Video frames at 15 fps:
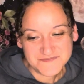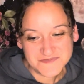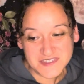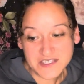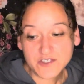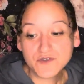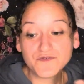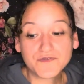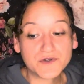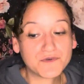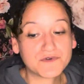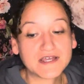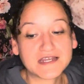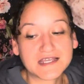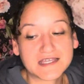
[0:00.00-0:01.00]
like, you feel
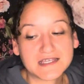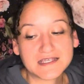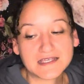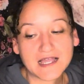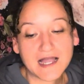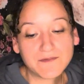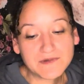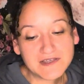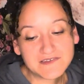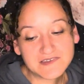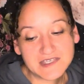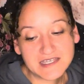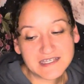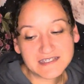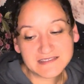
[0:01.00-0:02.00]
ready. I'm not
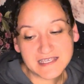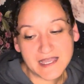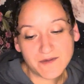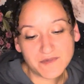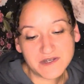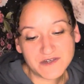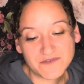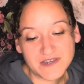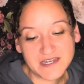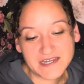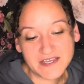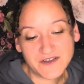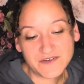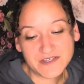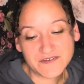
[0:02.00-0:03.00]
saying it's happening right
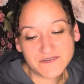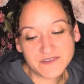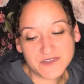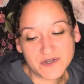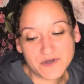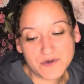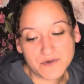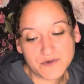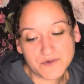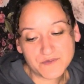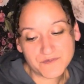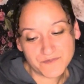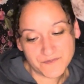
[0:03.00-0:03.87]
now, even though